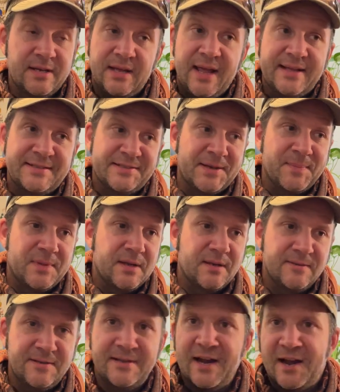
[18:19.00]
it, it's
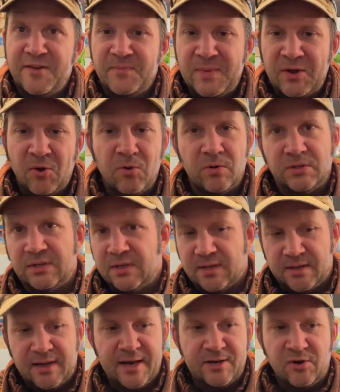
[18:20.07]
something to kind of behold.
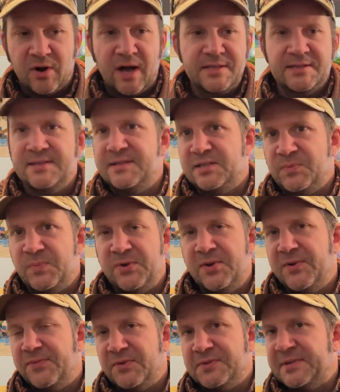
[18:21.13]
it crosses this
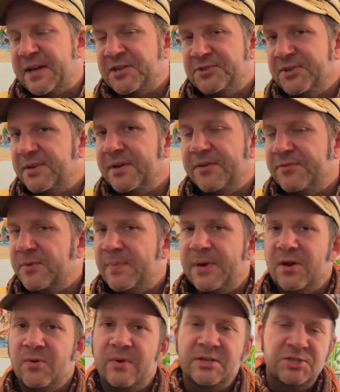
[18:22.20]
beautiful section of the
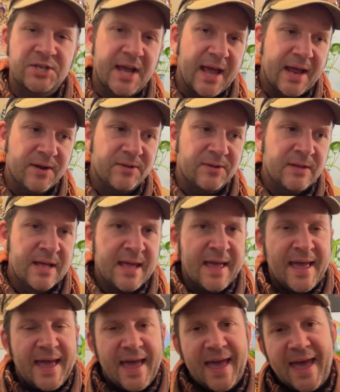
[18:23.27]
Pinawa Channel,
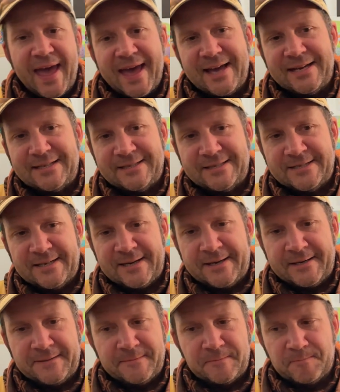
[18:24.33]
and
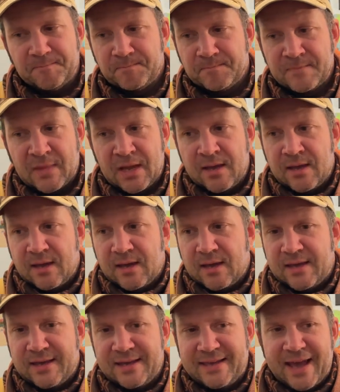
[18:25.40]
um,
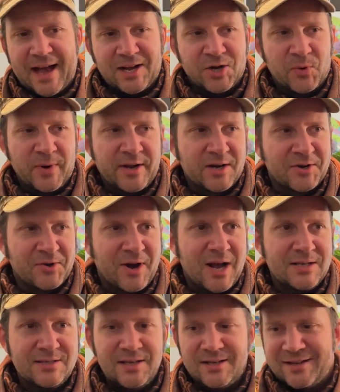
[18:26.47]
yeah, going
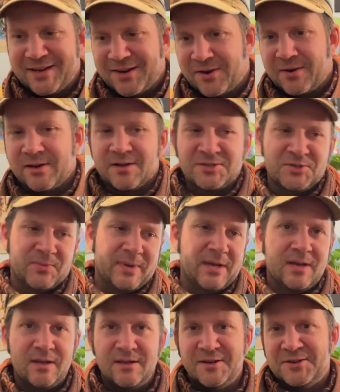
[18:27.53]
across it, you know, you're
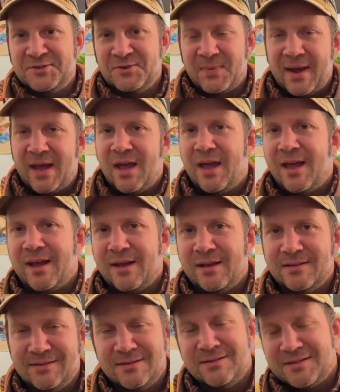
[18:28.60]
swinging, you're swaying.
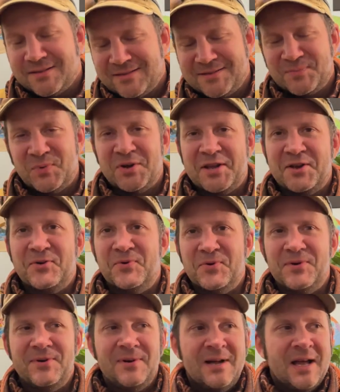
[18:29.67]
It's it's pretty
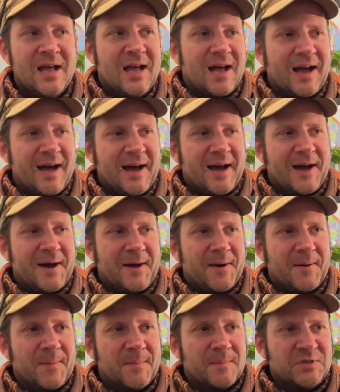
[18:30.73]
cool.
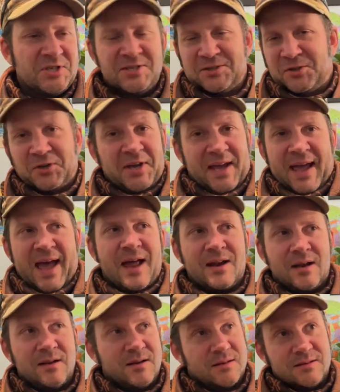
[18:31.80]
Um, just looking
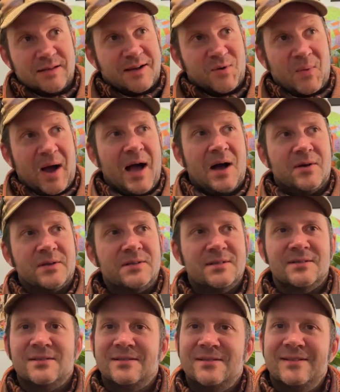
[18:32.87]
at it, it's like, wow,
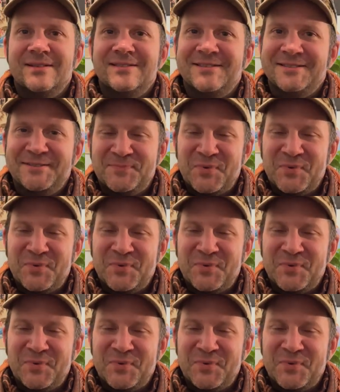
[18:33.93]
this is this is